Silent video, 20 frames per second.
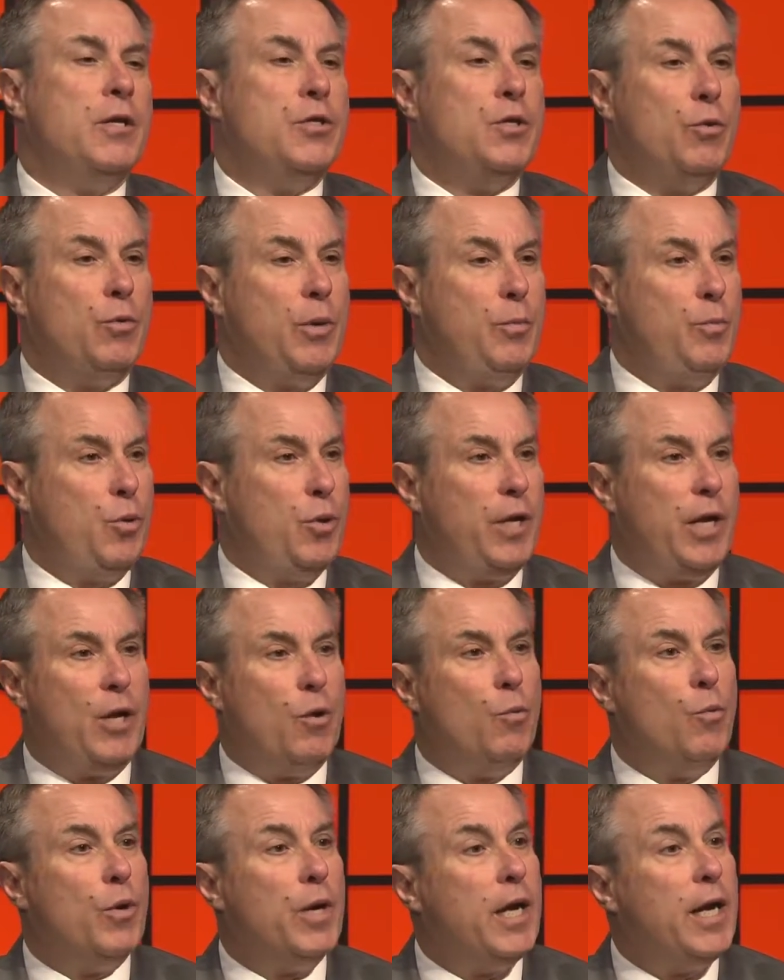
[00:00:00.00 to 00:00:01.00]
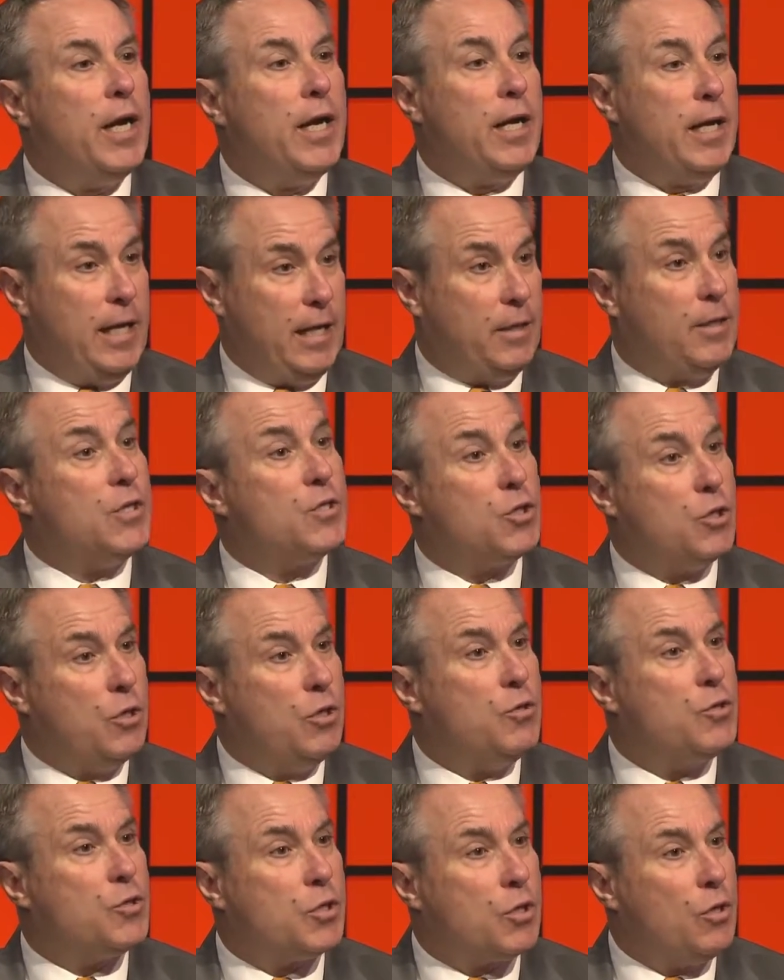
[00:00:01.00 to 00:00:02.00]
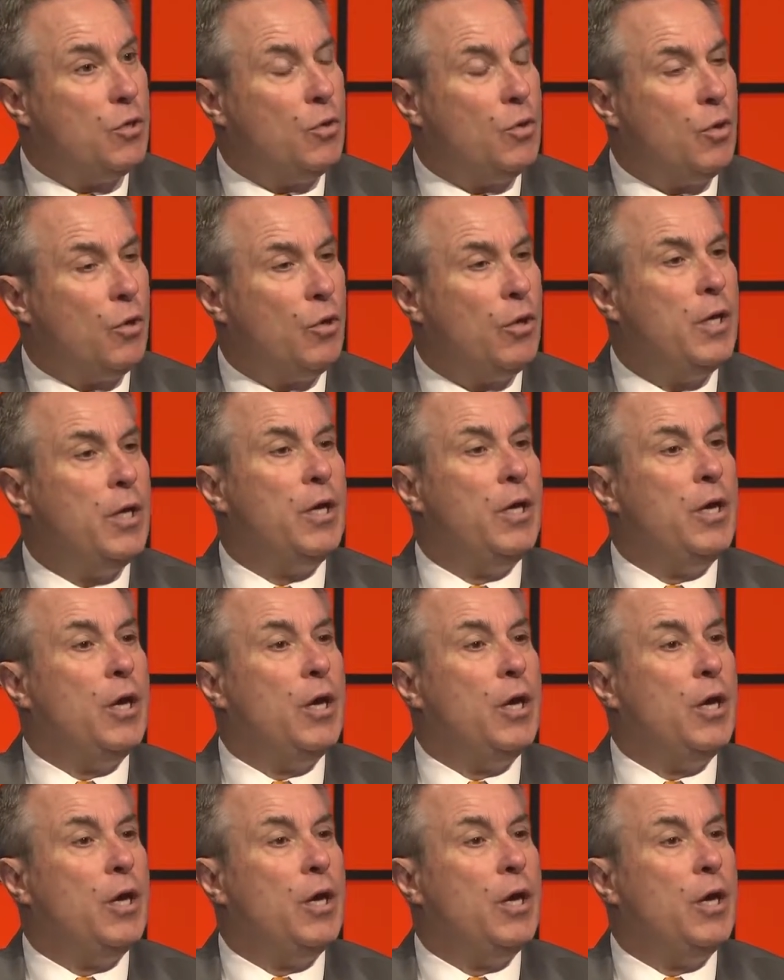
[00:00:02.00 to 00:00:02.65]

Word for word: Do we put a wing at this new school?